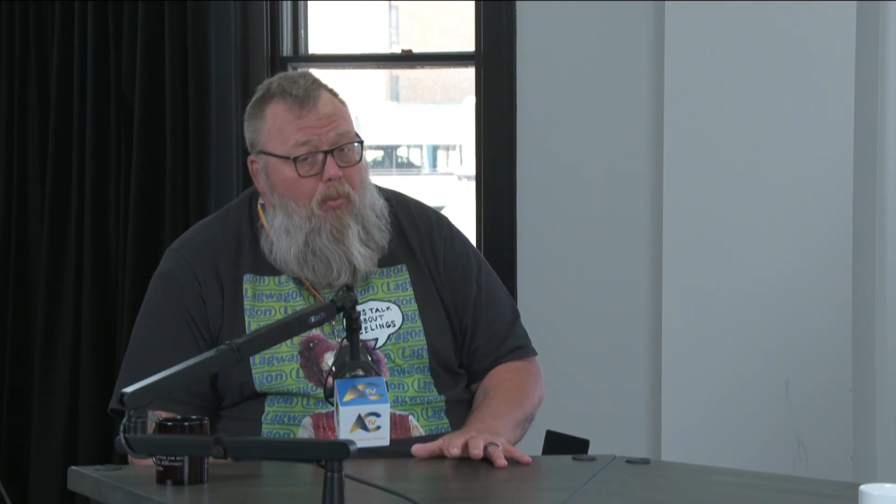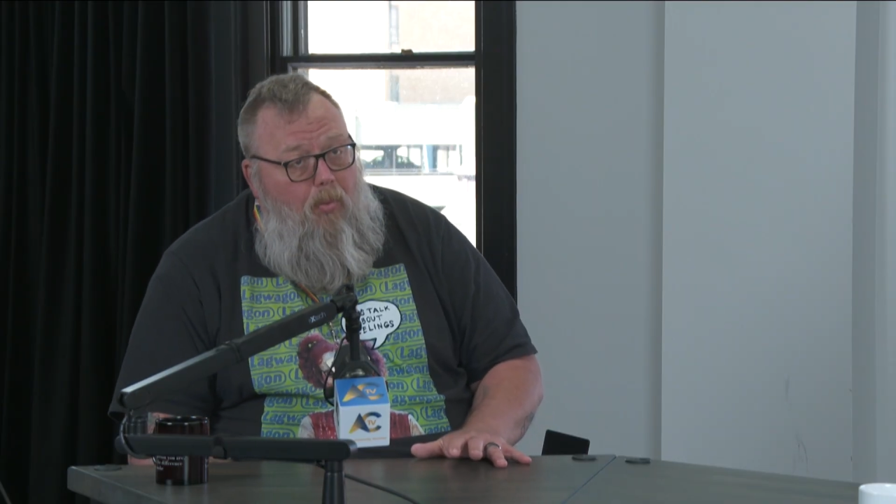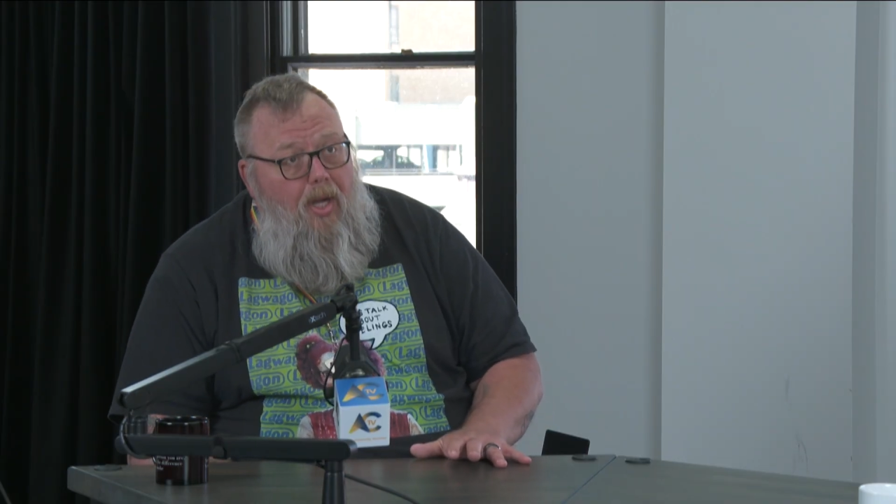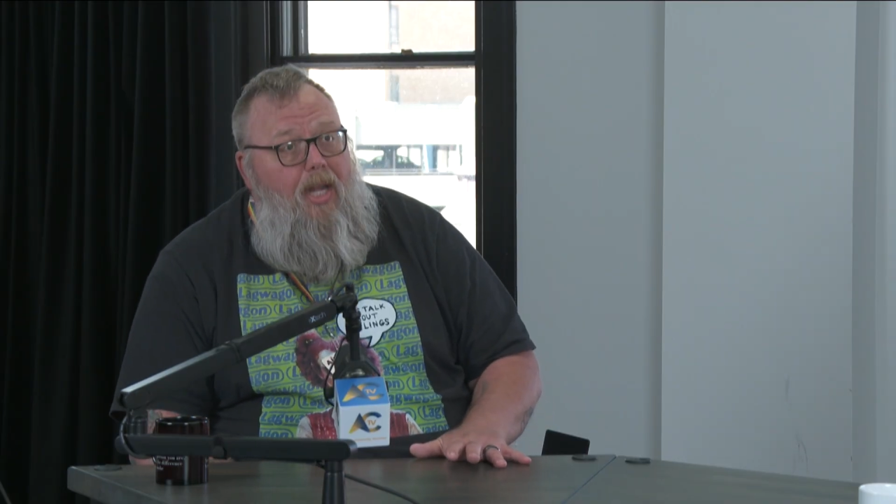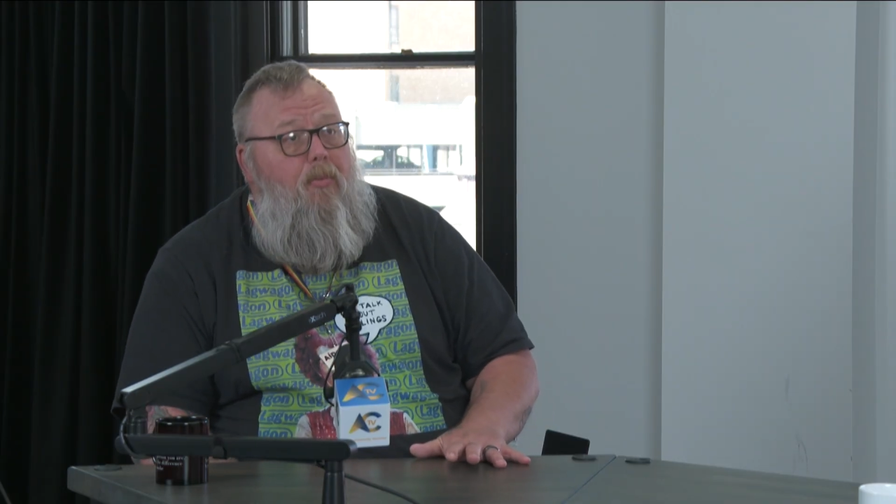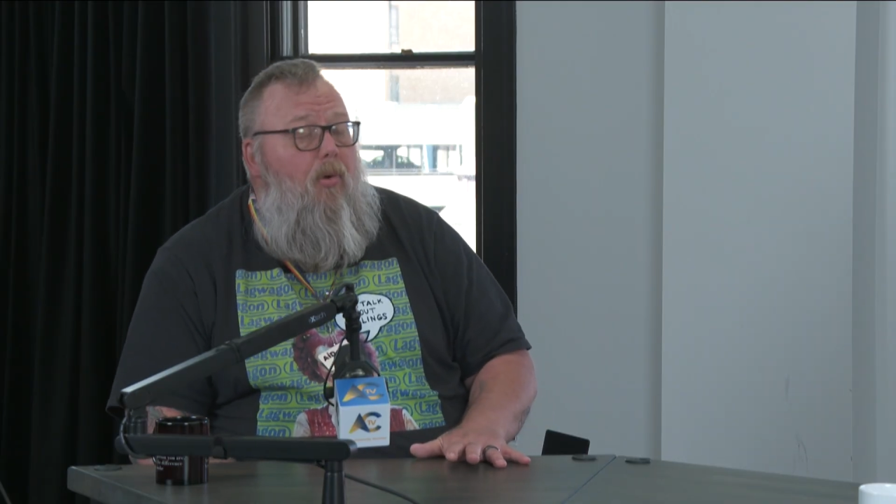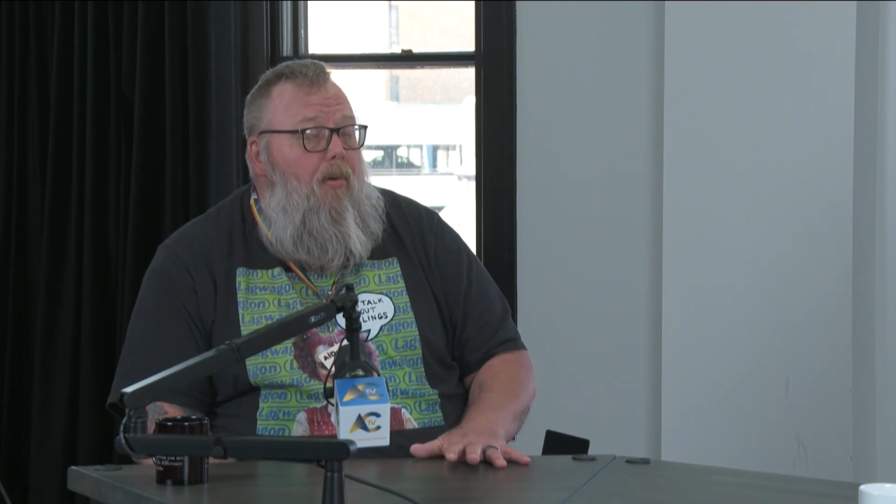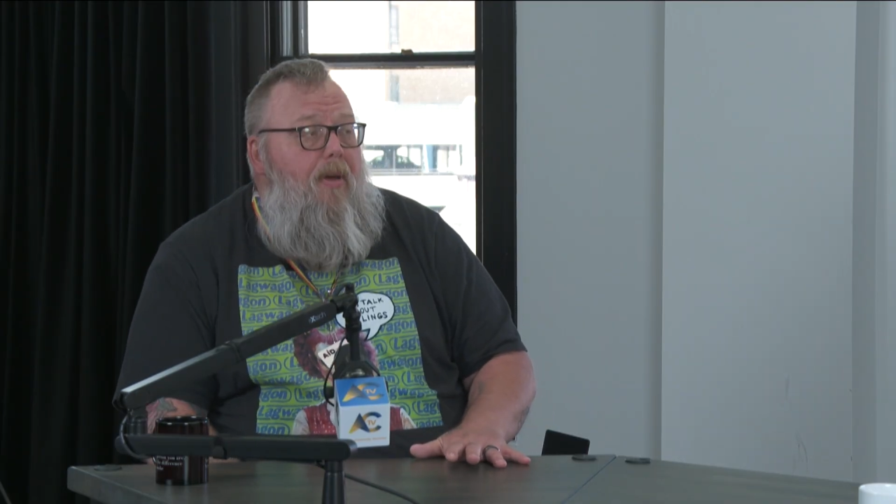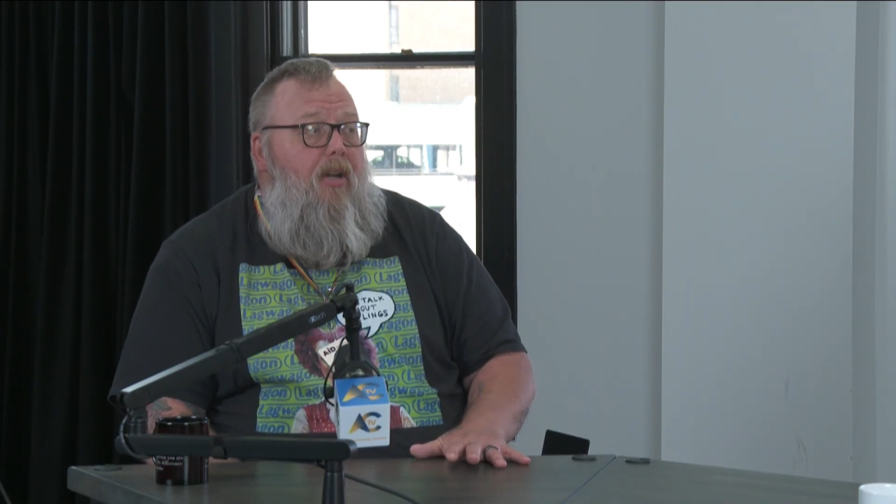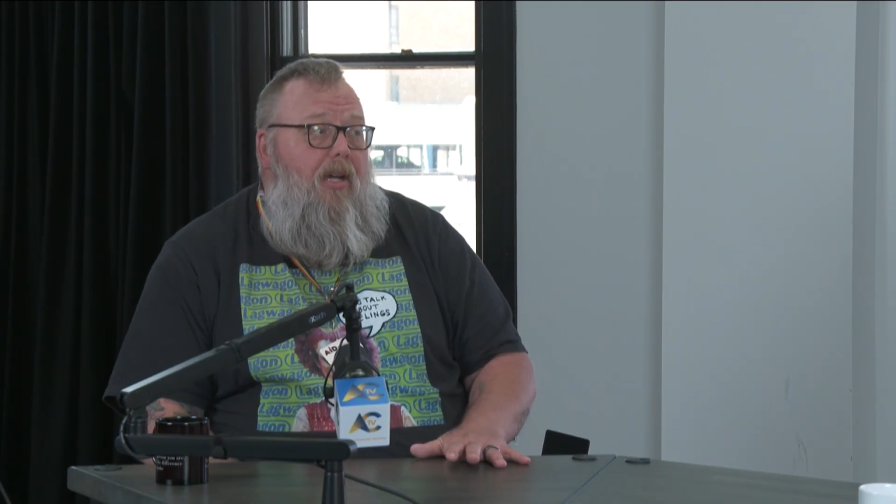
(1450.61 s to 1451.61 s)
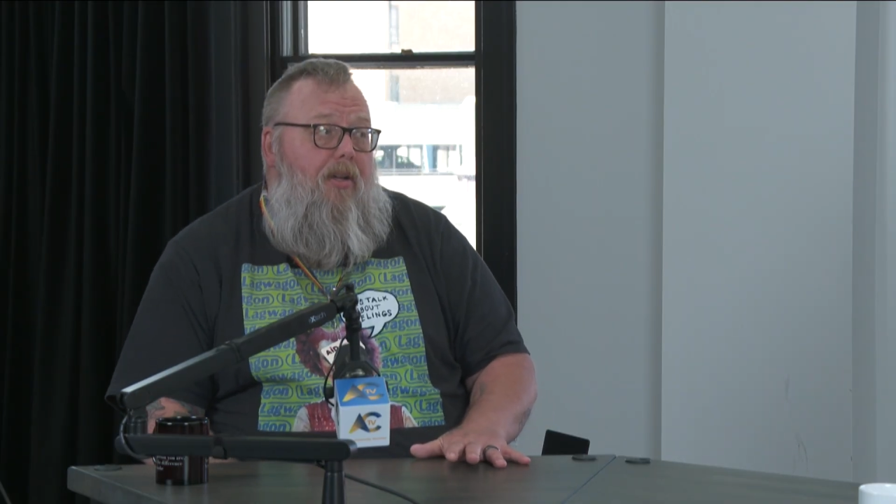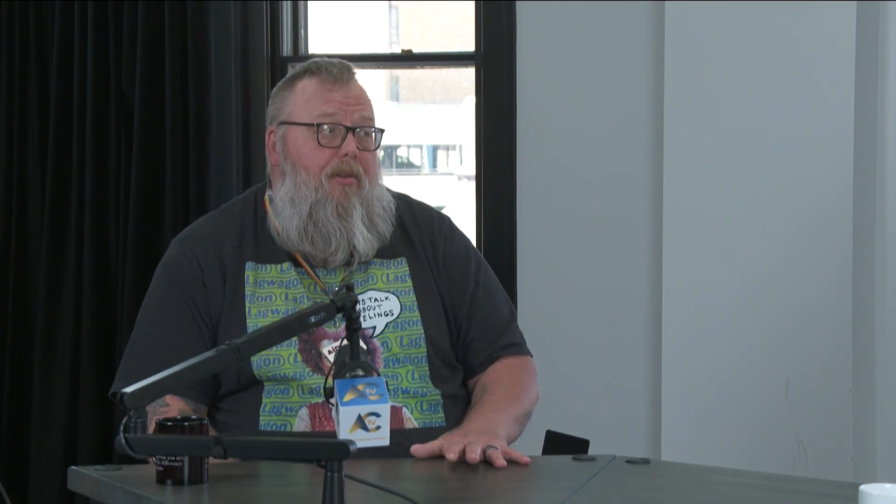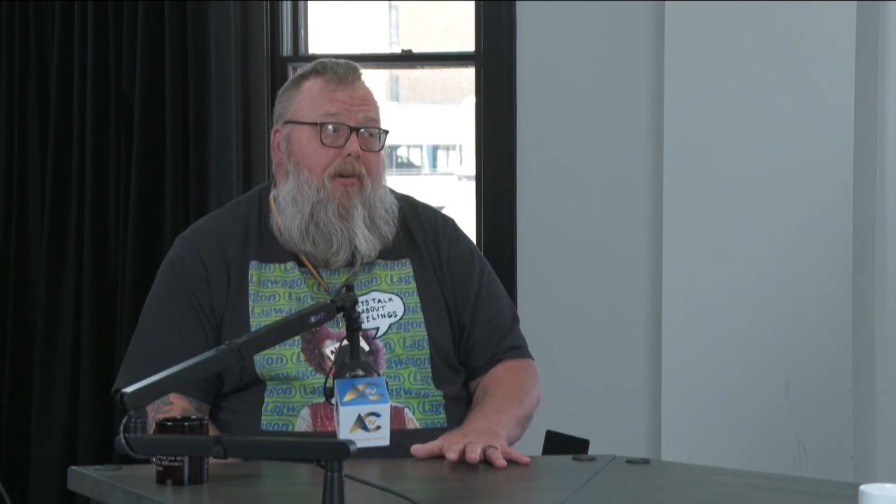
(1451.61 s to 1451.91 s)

way more mental health